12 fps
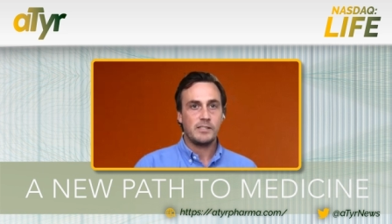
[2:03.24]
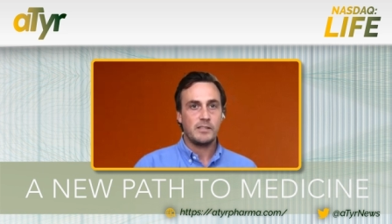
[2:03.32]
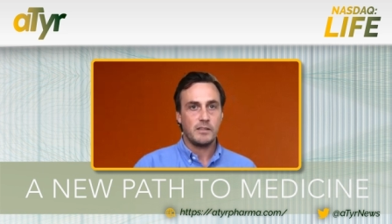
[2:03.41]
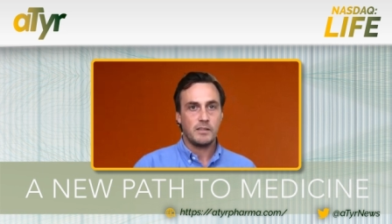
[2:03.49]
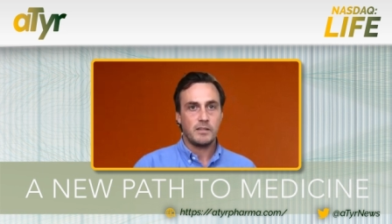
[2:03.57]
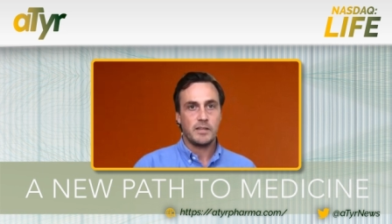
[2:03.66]

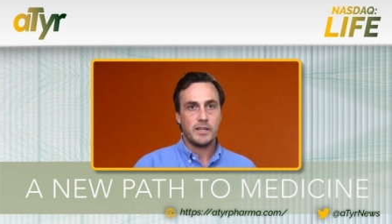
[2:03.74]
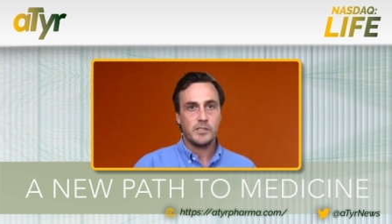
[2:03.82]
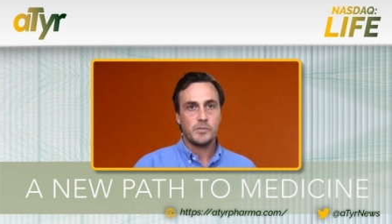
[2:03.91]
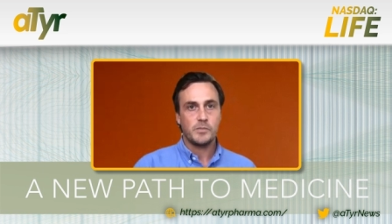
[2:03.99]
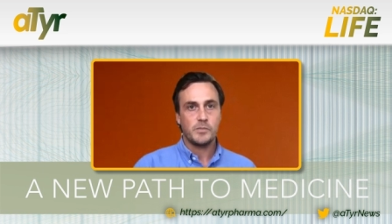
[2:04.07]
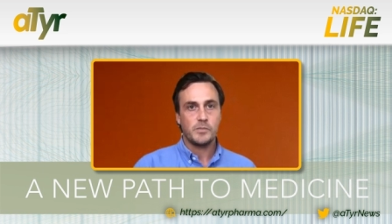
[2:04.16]
synthetase
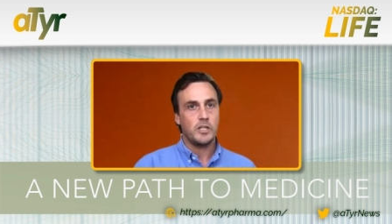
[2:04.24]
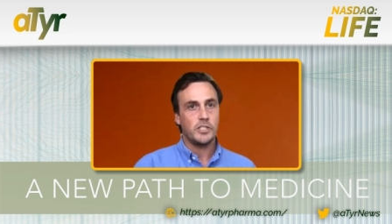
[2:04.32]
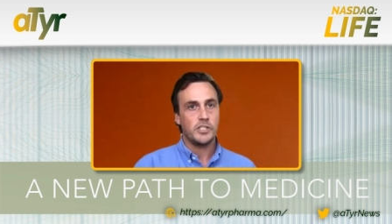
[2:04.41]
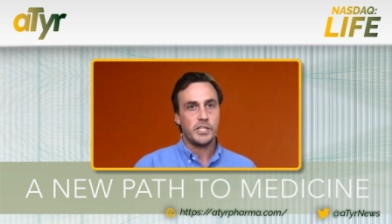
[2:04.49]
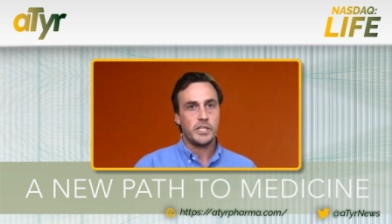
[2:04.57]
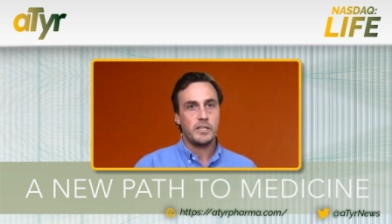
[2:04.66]

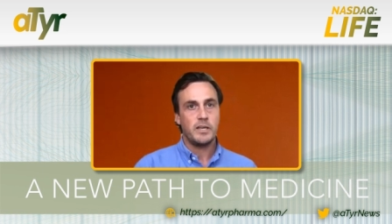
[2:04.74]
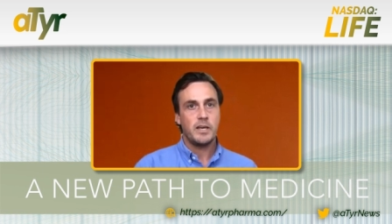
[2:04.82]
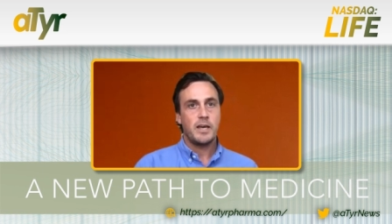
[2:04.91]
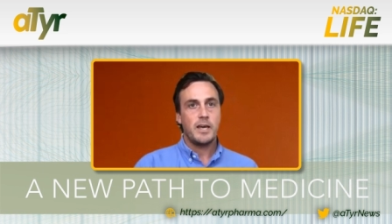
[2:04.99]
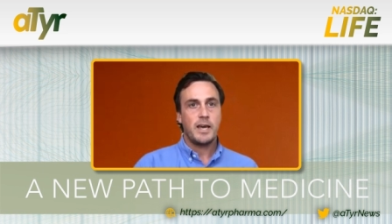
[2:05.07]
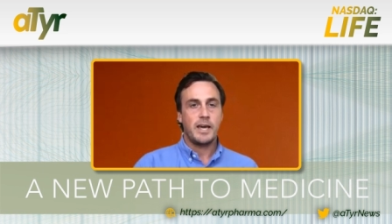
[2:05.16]
biology.
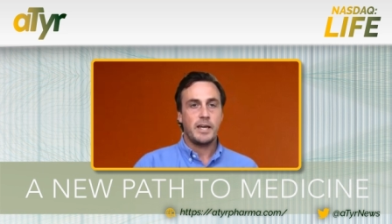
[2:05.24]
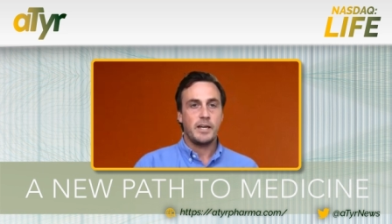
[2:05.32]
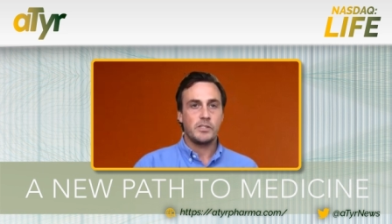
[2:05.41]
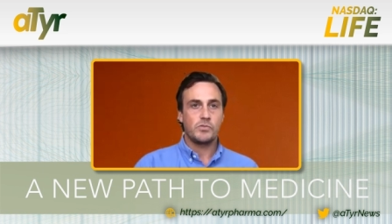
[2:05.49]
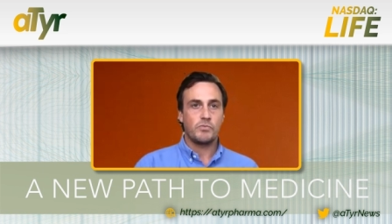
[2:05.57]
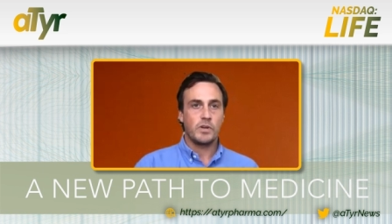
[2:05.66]
Mm-hmm. And
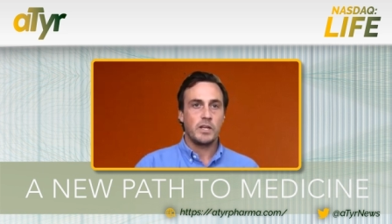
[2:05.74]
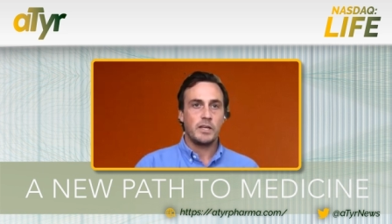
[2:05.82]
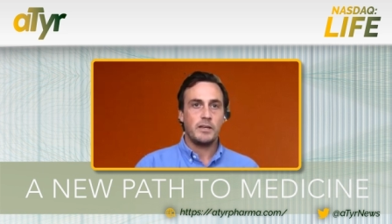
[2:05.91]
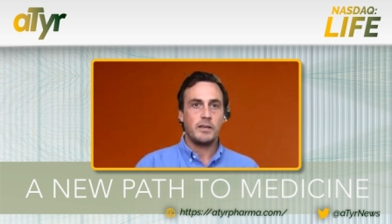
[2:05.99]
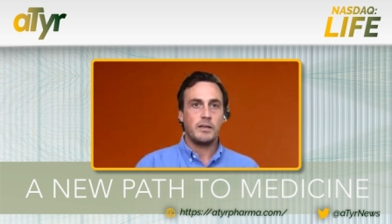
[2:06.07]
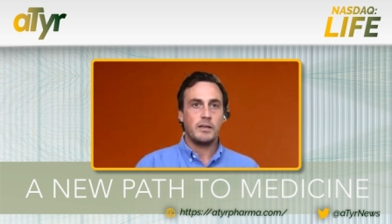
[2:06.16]
it's
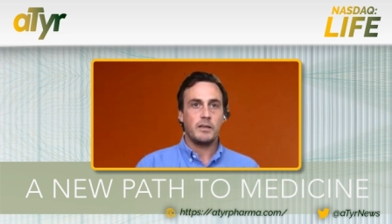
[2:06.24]
really